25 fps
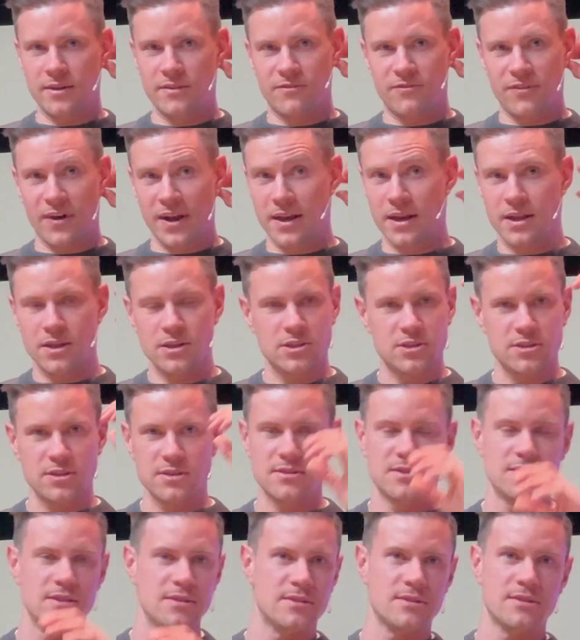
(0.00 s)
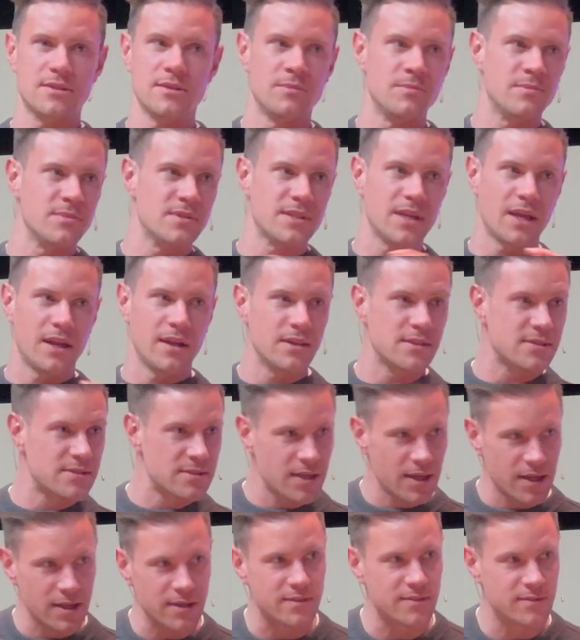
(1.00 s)
Financial systems, and it's
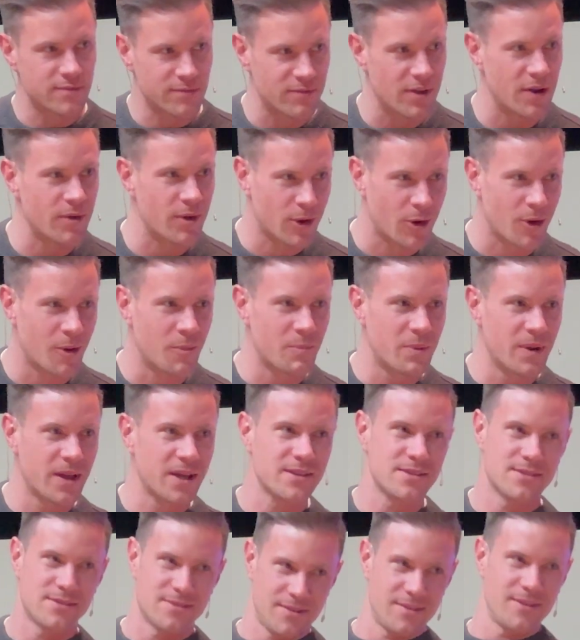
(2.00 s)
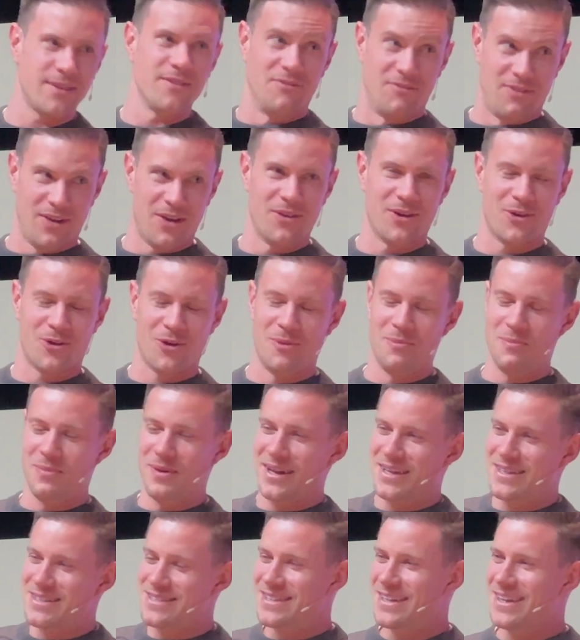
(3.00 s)
mm -hmm. it's very complex, mm-hmm. very
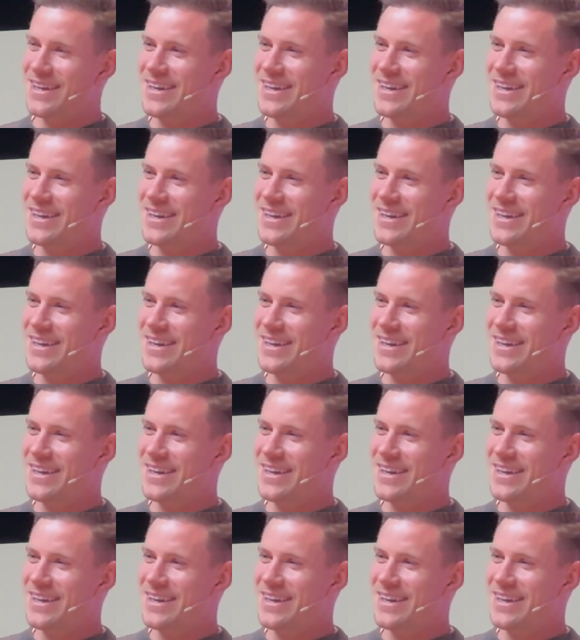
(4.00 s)
complex.